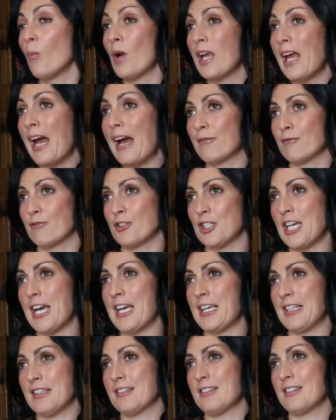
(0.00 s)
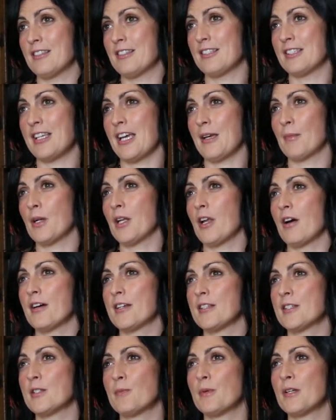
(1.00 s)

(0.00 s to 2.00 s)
have retained the same clients,